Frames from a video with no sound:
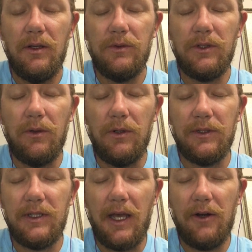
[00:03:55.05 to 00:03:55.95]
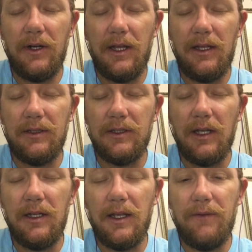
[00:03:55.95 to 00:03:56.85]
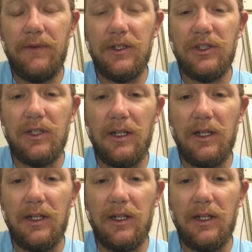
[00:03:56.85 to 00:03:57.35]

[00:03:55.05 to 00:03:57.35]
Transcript: So on Saturday and Sunday, fish the